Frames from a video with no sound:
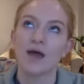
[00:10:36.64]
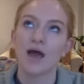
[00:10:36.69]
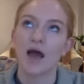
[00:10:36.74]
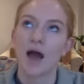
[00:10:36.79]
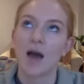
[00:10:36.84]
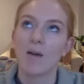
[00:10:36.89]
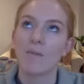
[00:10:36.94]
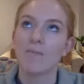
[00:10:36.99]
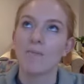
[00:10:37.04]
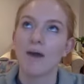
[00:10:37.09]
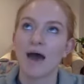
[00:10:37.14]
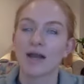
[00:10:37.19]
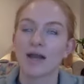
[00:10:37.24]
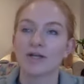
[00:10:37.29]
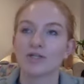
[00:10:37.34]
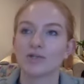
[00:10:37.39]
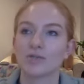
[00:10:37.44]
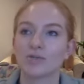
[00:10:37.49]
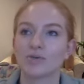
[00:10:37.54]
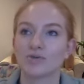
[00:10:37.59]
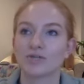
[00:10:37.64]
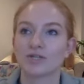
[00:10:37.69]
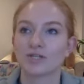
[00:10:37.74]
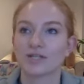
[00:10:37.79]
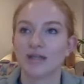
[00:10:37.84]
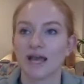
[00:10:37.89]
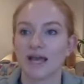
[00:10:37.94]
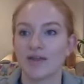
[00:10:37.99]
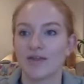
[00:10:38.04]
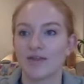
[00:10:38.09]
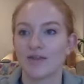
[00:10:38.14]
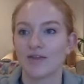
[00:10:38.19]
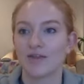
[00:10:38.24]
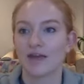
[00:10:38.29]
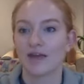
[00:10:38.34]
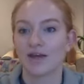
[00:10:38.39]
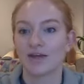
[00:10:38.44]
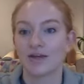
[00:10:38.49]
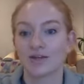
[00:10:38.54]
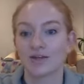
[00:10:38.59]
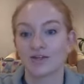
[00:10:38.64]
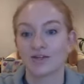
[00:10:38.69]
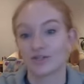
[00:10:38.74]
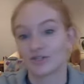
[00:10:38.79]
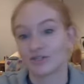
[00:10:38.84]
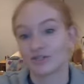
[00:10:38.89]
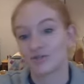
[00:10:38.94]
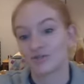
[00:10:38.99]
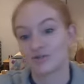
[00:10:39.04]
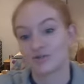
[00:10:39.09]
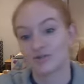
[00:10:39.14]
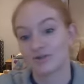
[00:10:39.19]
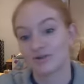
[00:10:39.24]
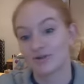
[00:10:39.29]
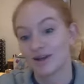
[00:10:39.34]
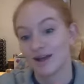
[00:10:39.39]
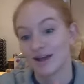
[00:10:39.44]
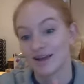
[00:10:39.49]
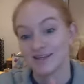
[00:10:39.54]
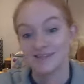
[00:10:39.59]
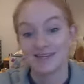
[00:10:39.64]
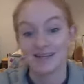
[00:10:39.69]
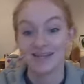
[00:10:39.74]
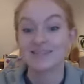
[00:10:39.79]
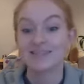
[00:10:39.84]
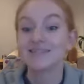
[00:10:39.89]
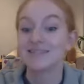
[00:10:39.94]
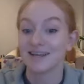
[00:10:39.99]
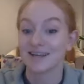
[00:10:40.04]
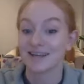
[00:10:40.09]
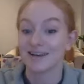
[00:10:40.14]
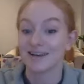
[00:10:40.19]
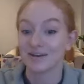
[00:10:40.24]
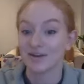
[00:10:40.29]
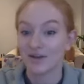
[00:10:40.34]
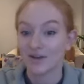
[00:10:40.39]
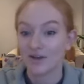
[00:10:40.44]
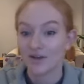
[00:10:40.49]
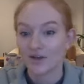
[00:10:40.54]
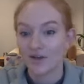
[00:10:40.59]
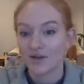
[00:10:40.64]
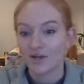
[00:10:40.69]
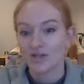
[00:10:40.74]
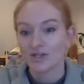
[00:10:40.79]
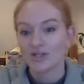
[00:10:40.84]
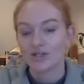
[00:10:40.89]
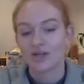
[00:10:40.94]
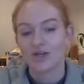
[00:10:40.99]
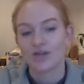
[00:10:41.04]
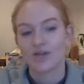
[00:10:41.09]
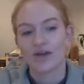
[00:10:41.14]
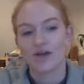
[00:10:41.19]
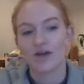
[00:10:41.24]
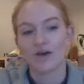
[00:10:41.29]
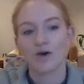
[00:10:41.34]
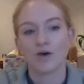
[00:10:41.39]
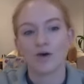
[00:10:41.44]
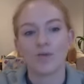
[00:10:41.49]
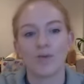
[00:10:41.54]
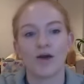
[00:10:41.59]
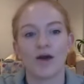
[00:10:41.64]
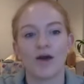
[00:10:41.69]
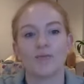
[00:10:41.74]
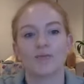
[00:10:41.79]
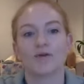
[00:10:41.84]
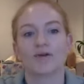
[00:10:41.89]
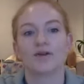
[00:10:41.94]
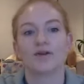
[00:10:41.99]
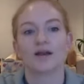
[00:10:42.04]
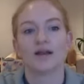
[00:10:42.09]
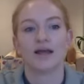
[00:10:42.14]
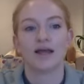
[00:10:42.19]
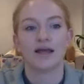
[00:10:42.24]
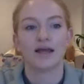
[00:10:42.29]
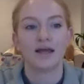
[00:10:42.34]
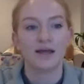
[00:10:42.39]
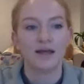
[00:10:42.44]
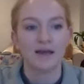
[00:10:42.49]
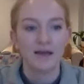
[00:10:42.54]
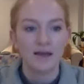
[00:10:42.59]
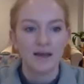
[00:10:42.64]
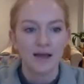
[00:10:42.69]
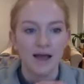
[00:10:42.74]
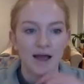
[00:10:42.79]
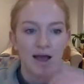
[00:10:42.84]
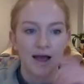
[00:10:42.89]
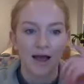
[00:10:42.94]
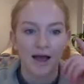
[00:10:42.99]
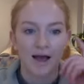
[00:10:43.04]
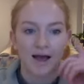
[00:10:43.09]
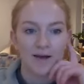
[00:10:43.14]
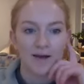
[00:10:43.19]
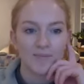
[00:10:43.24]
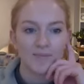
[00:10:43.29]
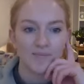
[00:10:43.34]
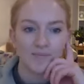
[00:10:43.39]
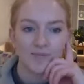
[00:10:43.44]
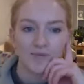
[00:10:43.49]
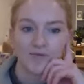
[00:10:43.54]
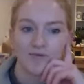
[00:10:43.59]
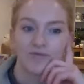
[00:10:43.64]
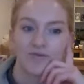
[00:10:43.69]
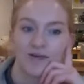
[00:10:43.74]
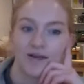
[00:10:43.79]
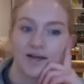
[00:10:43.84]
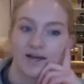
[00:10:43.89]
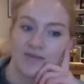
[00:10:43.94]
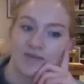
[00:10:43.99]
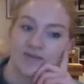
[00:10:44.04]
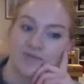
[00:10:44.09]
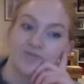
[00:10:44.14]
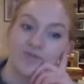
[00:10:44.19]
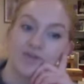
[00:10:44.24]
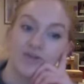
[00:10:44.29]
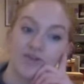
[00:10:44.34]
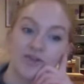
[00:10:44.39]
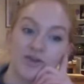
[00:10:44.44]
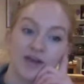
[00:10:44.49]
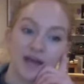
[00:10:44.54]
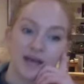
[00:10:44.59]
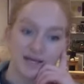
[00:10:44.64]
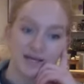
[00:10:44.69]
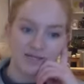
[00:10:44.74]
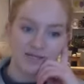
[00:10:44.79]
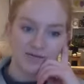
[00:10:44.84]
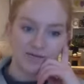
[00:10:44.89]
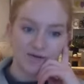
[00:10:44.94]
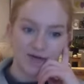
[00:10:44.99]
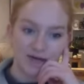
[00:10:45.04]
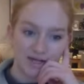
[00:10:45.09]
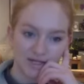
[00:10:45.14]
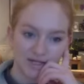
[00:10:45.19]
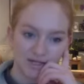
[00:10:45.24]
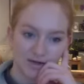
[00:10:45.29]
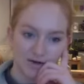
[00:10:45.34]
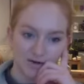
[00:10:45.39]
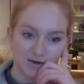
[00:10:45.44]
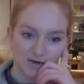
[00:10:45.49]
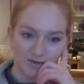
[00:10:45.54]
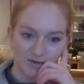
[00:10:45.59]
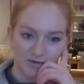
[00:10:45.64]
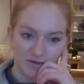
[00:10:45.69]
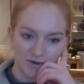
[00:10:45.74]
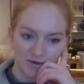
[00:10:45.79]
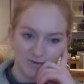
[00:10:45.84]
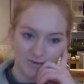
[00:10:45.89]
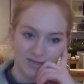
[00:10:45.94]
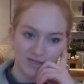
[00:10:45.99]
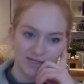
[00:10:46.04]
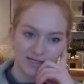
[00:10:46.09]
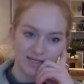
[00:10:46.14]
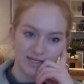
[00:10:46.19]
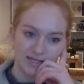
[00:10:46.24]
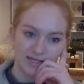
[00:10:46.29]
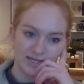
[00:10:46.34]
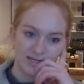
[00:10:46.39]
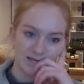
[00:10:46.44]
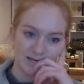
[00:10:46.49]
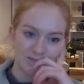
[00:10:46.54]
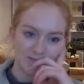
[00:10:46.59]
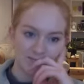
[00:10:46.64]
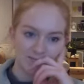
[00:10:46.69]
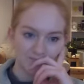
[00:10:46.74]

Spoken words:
manageable state that they can just exist in. So they're not permanently feeling the negative effects of PTSD.